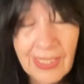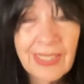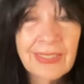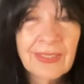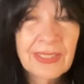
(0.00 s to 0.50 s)

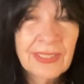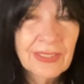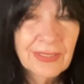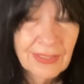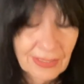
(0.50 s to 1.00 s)
I
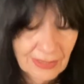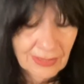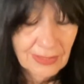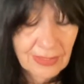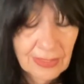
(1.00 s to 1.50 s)
listened
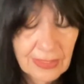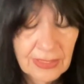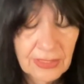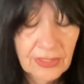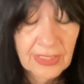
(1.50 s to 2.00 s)

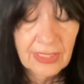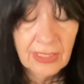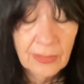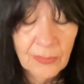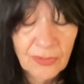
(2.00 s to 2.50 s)
to that
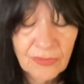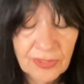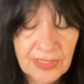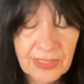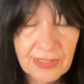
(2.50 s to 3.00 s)
humble
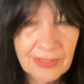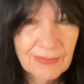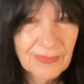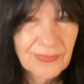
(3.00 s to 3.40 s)
voice